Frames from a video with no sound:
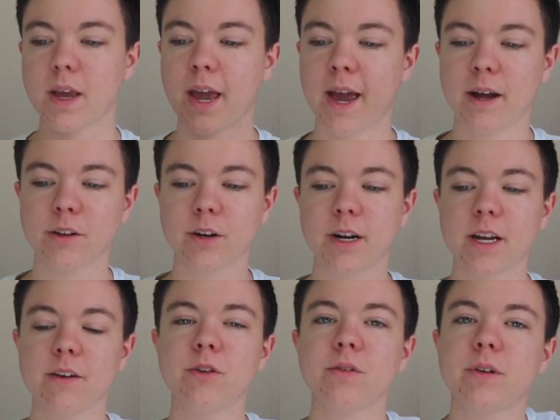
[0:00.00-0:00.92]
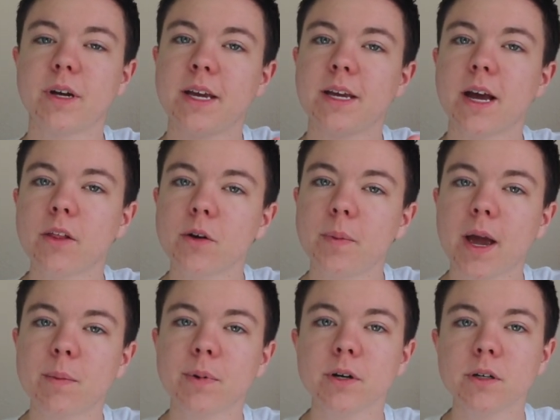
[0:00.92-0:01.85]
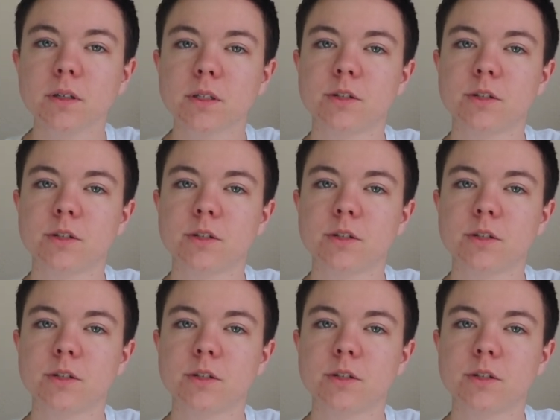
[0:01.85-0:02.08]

And they're going to give you a yellow paper